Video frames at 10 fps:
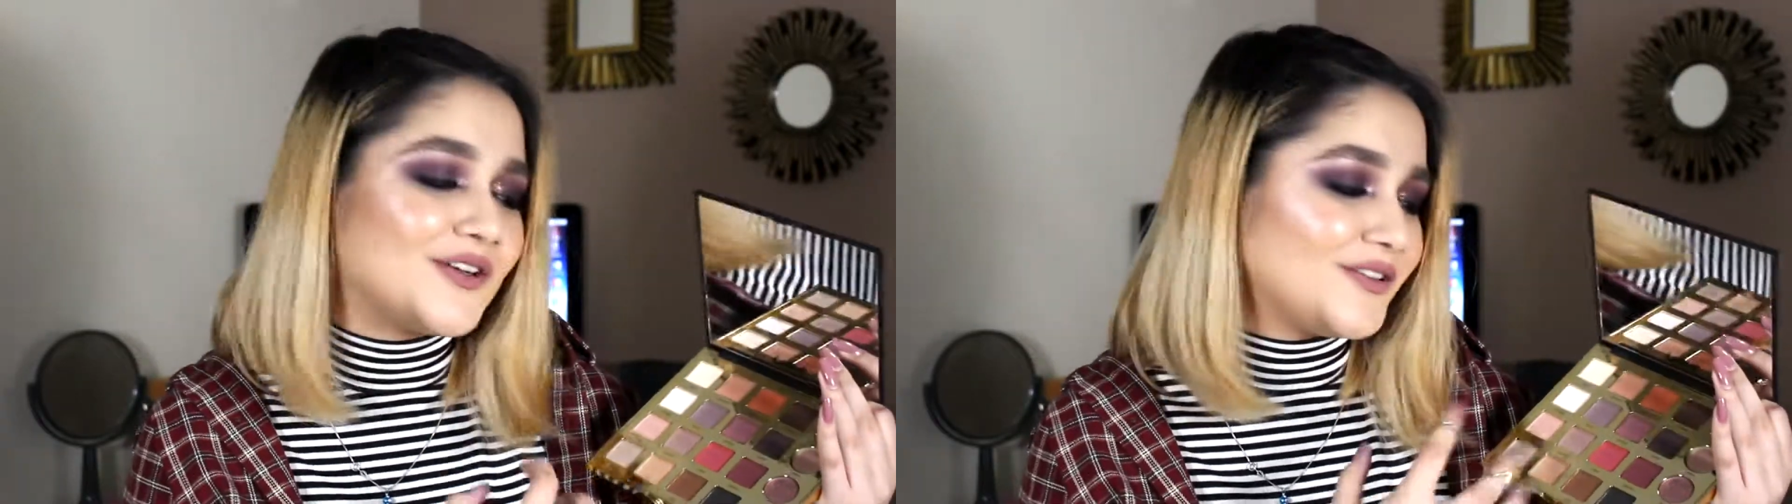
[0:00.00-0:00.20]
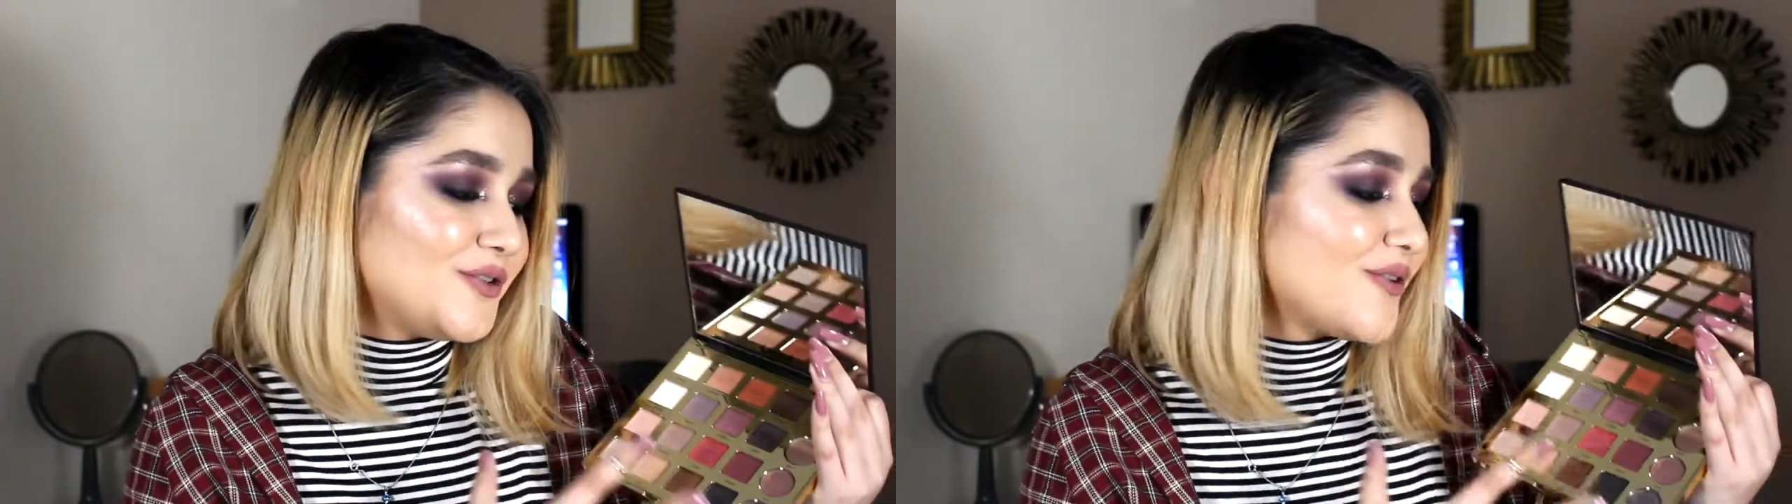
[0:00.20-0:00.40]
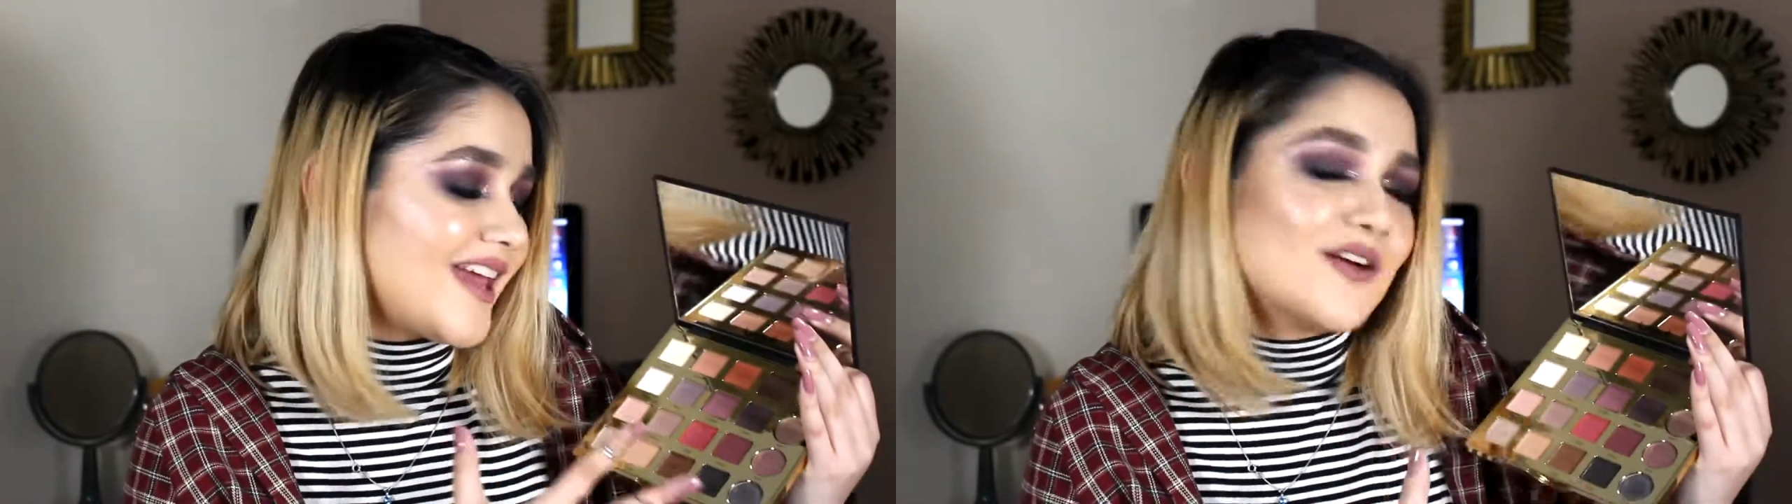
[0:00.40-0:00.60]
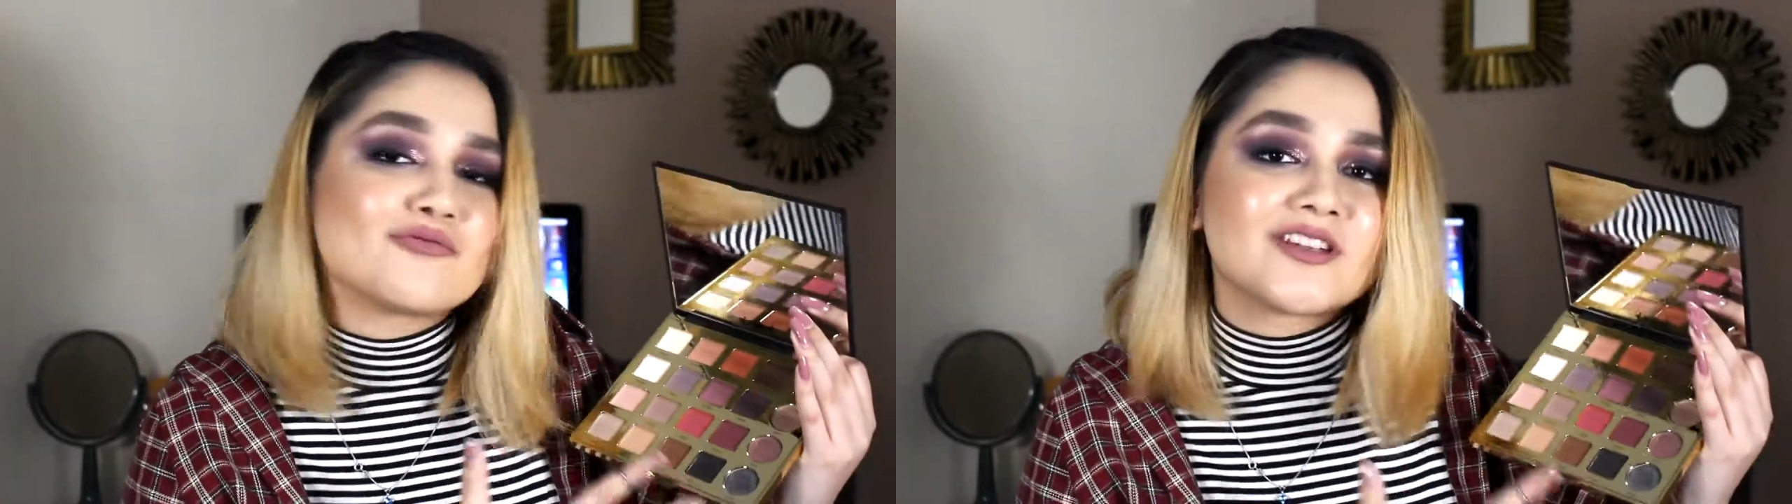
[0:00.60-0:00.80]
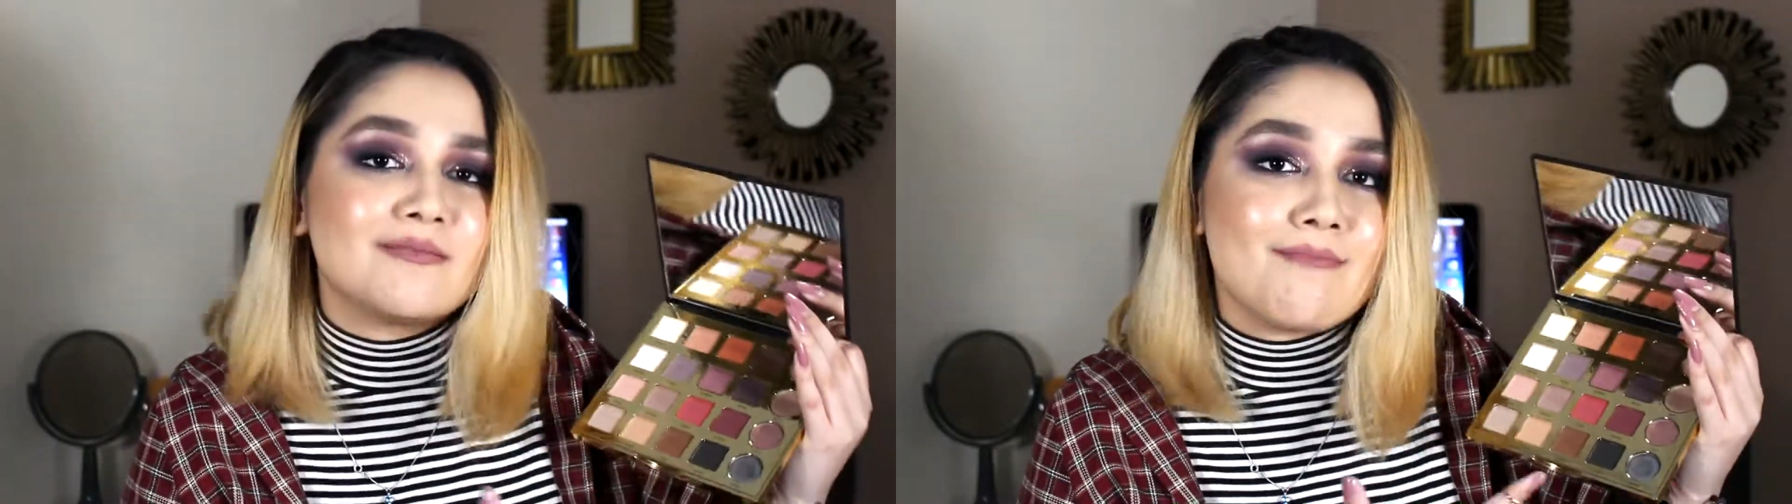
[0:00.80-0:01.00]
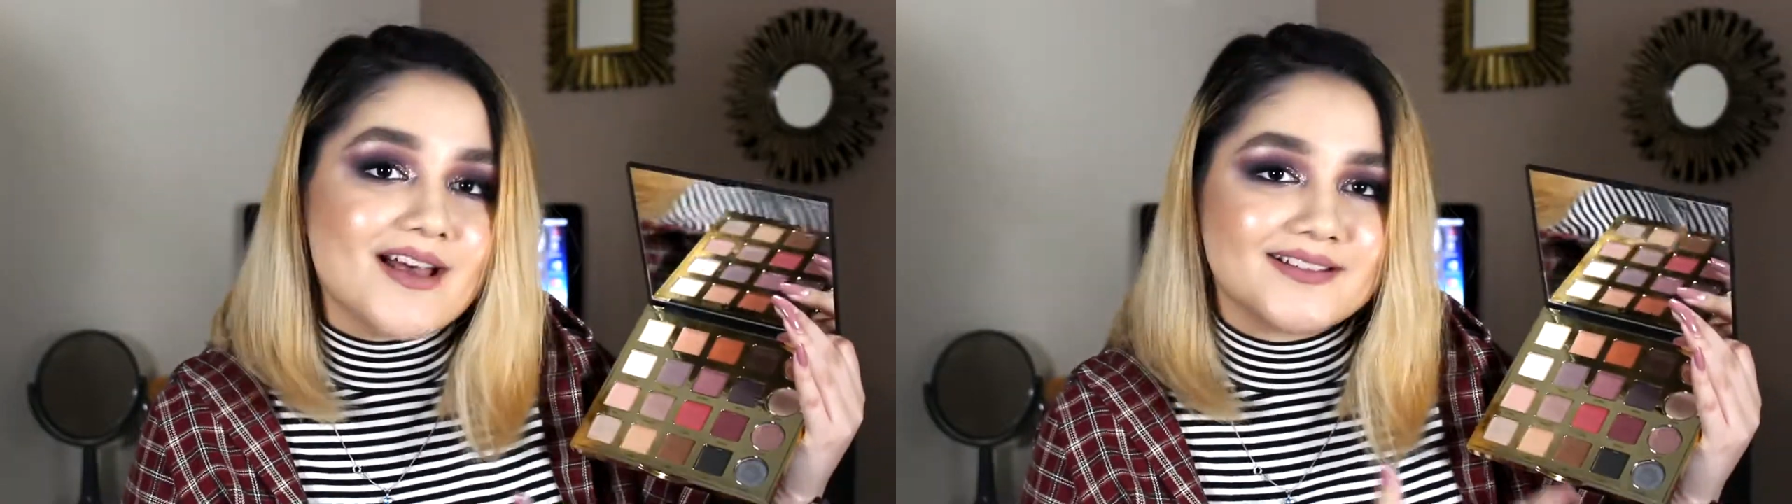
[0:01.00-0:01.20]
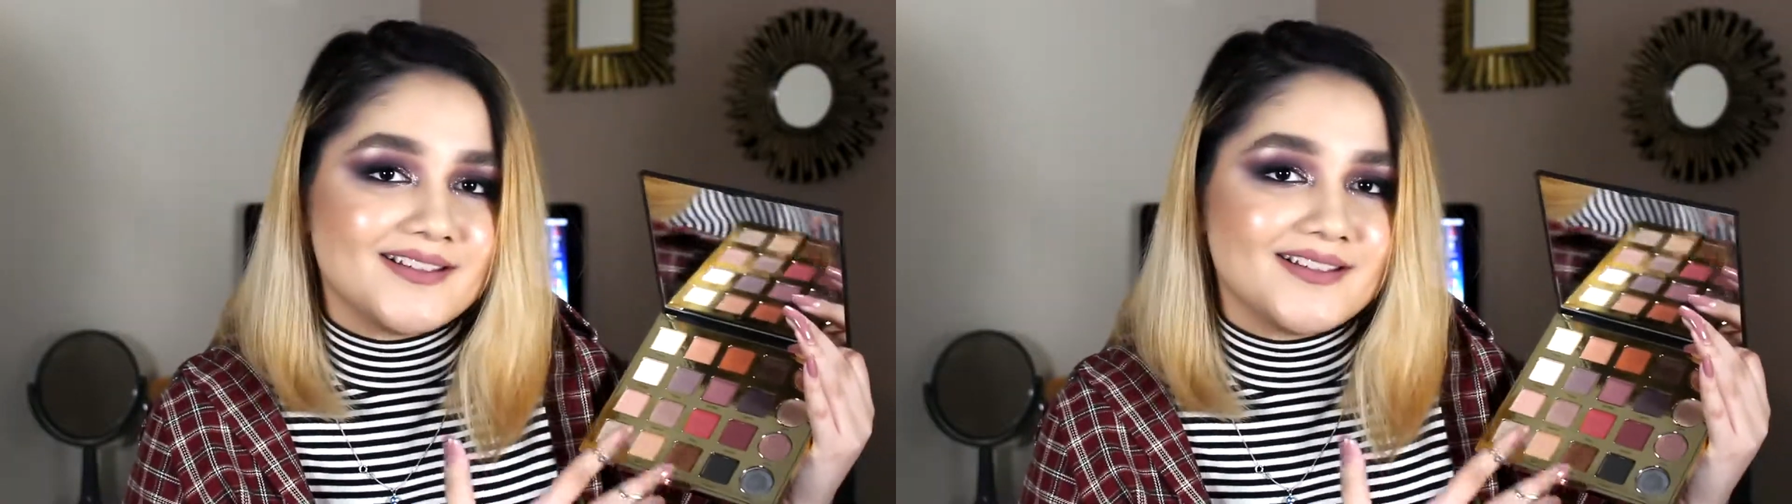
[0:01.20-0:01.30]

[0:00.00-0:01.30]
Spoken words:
No, you can't really mess